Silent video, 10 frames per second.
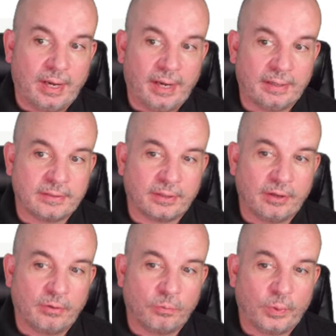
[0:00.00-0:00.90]
And I
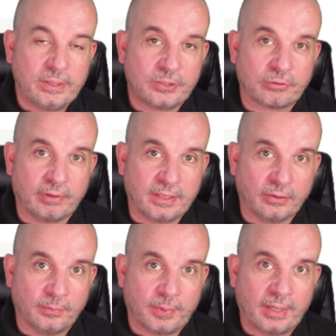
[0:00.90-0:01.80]
know a windscreen
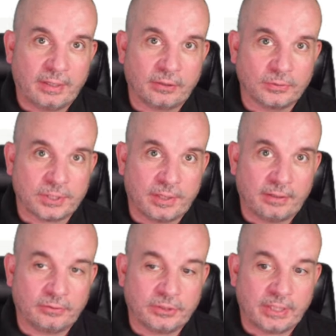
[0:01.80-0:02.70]
on the Bentley
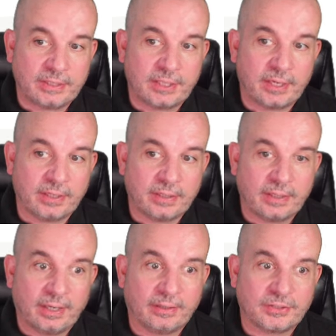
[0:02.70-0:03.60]
Continental
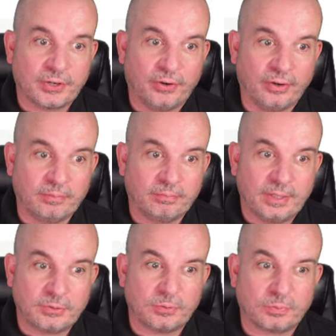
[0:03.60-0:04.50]
GT at the time,
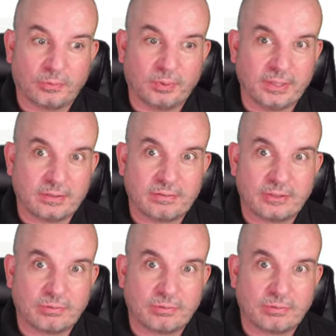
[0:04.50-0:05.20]
this was probably,